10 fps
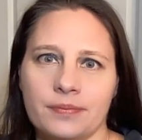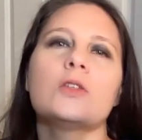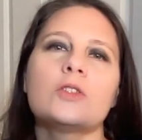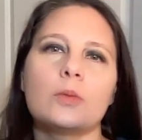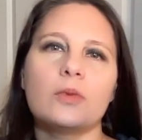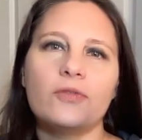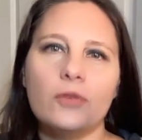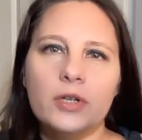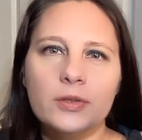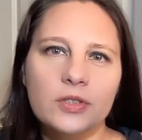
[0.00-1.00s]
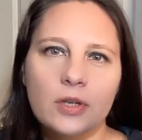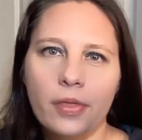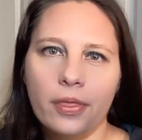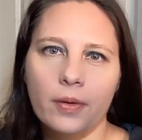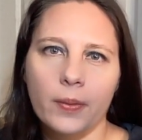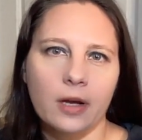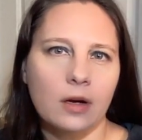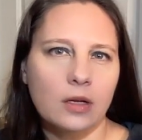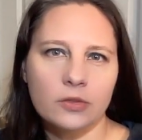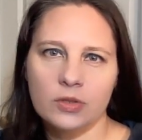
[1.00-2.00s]
So before you start throwing
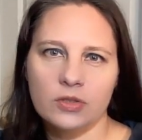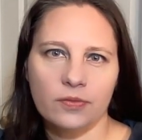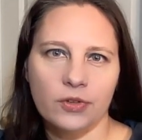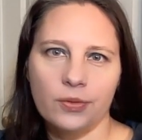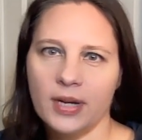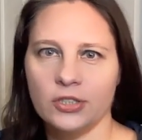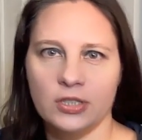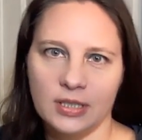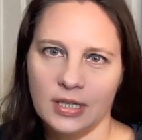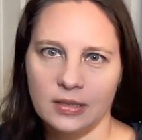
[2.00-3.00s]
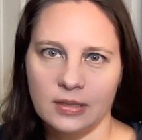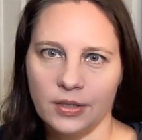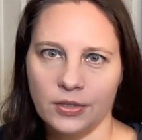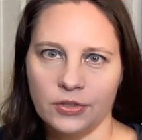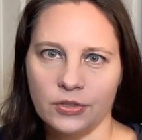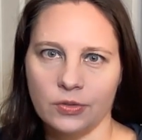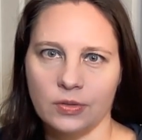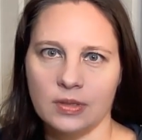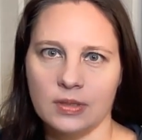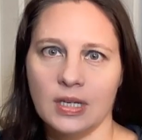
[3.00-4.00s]
all sorts of new exercises at your
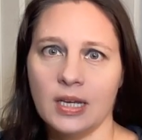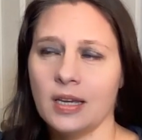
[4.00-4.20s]
student,